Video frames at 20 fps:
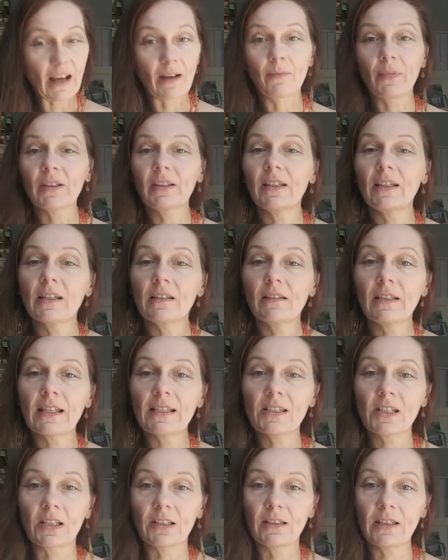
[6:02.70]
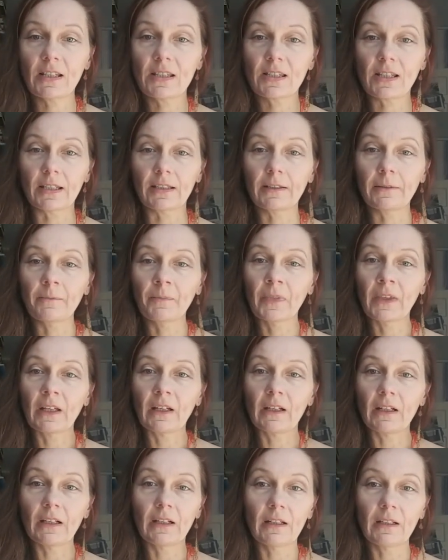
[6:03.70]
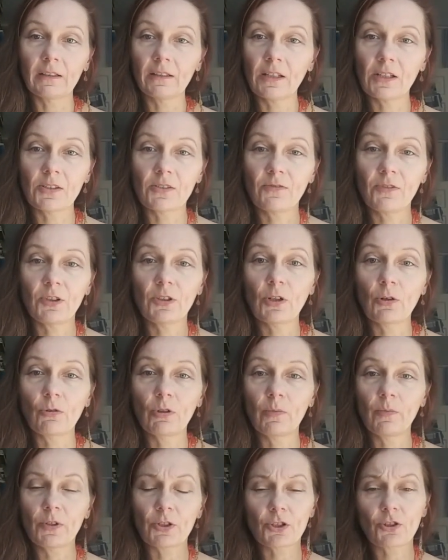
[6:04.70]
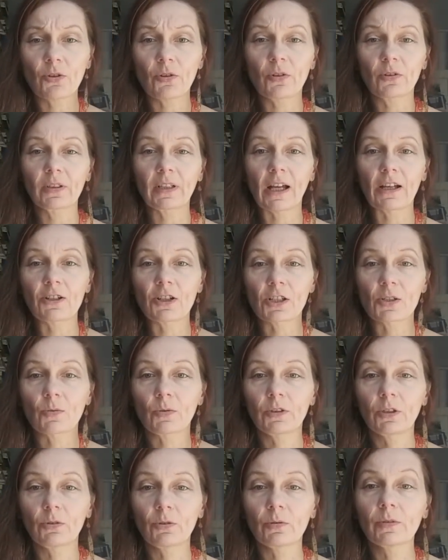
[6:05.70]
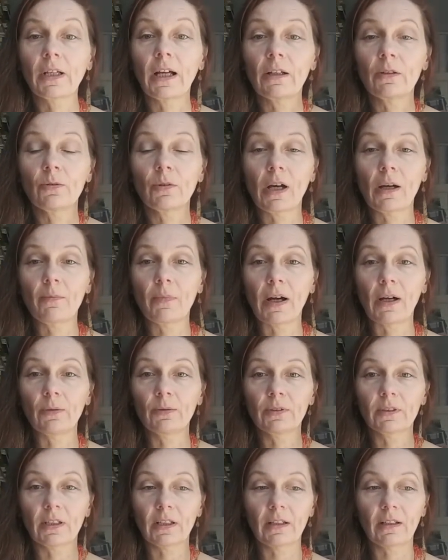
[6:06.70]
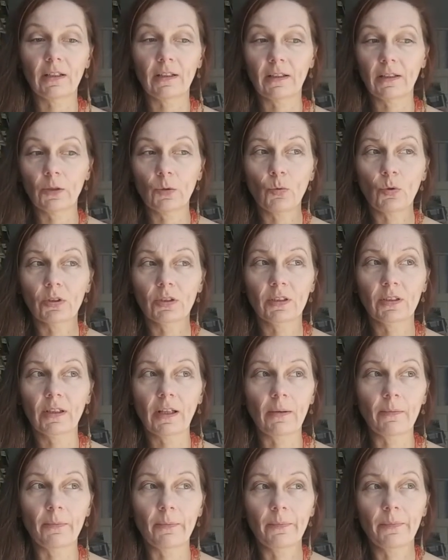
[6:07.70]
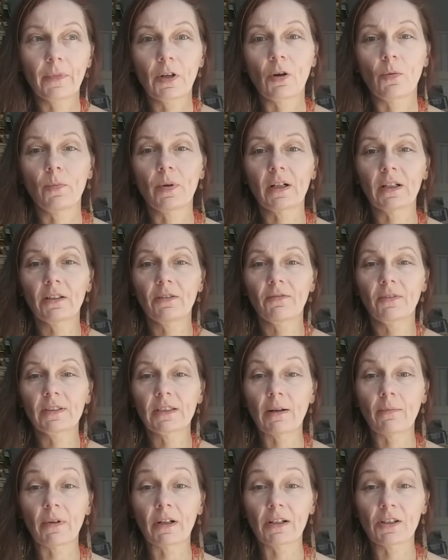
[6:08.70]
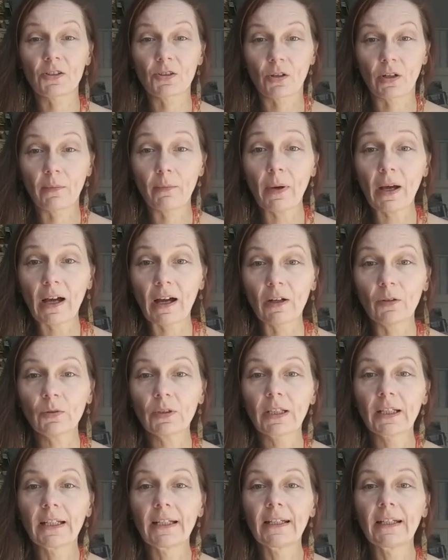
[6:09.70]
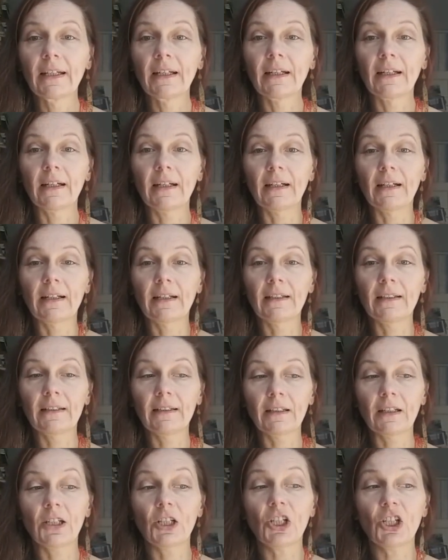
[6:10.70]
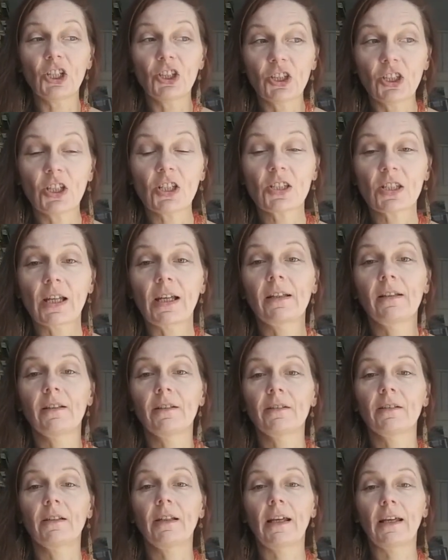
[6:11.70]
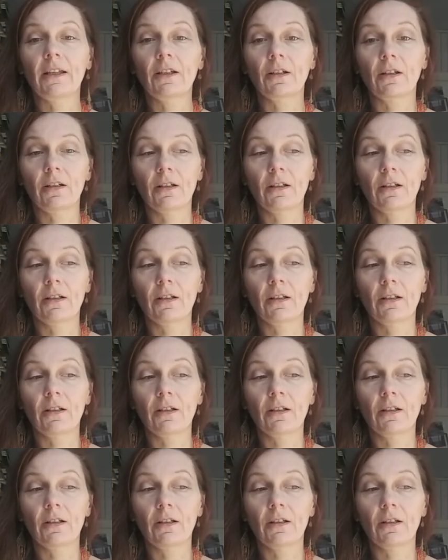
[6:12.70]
but that's it. This video will be short. I just wanted to tell you about what the comparative grammar is all about. And it is a little like